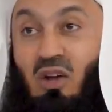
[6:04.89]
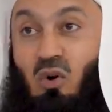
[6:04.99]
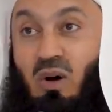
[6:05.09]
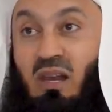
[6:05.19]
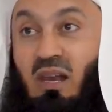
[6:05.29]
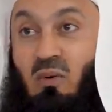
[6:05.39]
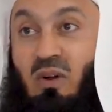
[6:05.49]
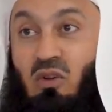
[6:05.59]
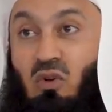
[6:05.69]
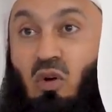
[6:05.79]
Oh Allah,
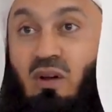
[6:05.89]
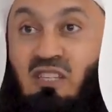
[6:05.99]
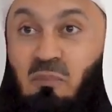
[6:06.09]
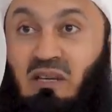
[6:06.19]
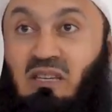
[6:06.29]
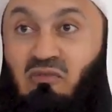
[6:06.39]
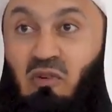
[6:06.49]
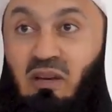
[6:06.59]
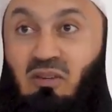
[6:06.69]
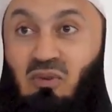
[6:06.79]
when you know it's better
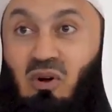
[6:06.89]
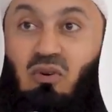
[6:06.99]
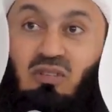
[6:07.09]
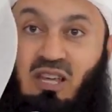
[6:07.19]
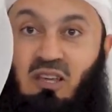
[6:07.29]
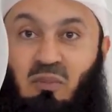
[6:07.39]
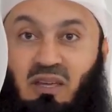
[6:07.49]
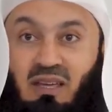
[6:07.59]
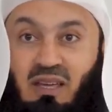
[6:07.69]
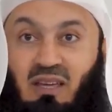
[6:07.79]
for me to go, take
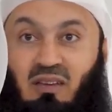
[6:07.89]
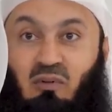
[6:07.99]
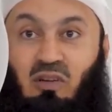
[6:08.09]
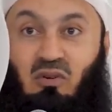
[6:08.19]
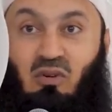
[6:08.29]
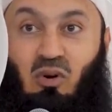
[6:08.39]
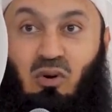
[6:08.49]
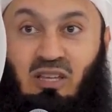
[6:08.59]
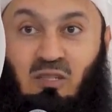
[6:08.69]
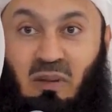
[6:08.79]
me. When you know
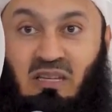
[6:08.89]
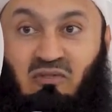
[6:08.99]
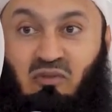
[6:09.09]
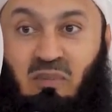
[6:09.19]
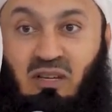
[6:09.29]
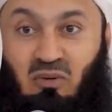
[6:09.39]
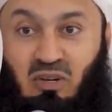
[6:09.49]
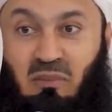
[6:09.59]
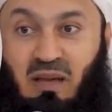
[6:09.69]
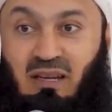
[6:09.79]
it's better for me to
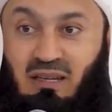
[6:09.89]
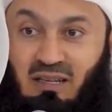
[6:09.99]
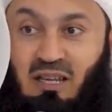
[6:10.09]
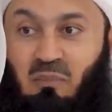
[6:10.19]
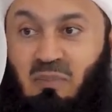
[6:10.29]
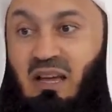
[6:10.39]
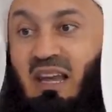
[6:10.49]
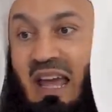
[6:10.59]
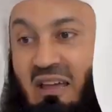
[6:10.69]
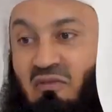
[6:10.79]
remain, keep me
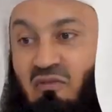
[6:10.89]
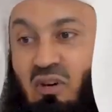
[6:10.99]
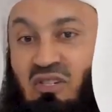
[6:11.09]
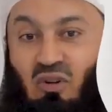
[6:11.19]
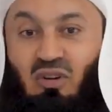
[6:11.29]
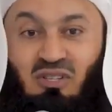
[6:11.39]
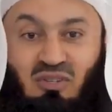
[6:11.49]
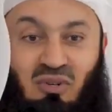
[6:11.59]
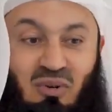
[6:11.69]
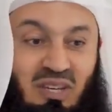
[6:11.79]
alive for as long
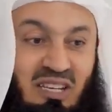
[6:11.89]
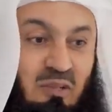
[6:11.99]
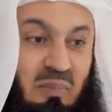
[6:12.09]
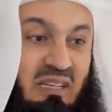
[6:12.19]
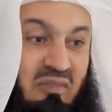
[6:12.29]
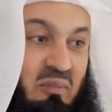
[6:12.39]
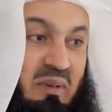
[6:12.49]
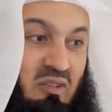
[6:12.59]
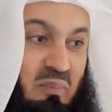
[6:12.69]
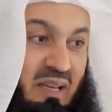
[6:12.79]
as you know that it's better for
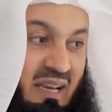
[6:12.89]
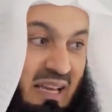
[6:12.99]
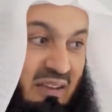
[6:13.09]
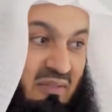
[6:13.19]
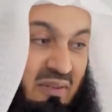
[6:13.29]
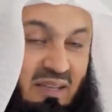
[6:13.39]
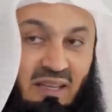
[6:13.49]
me to be alive.